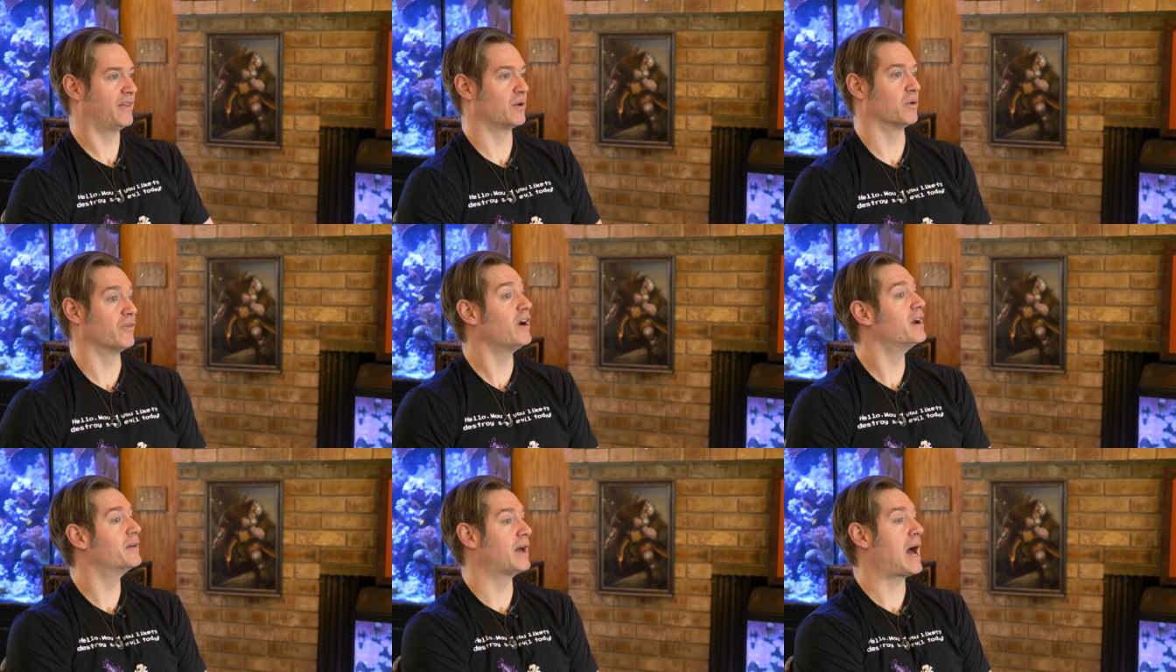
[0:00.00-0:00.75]
They were
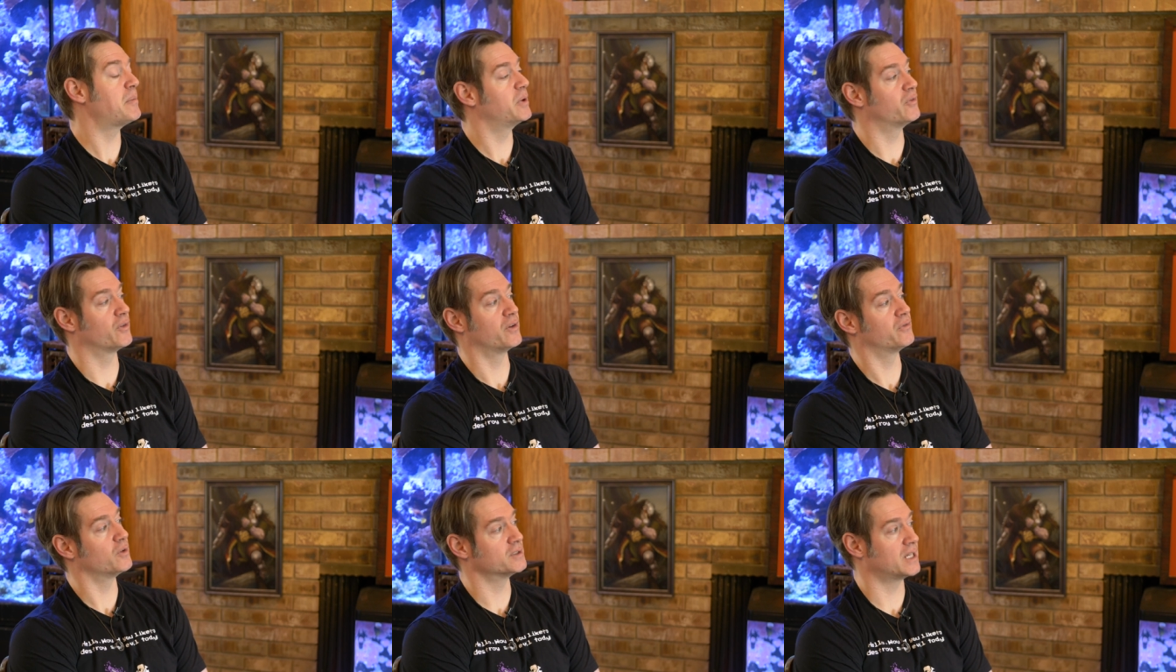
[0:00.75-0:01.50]
very happy for their
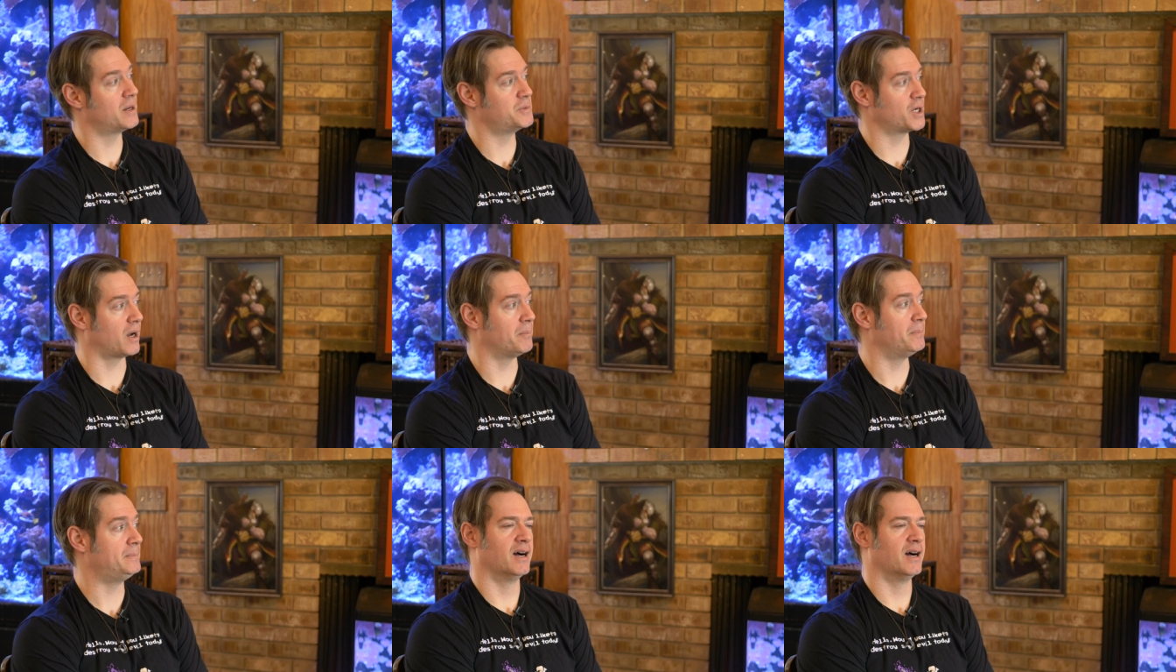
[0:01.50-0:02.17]
full-time job.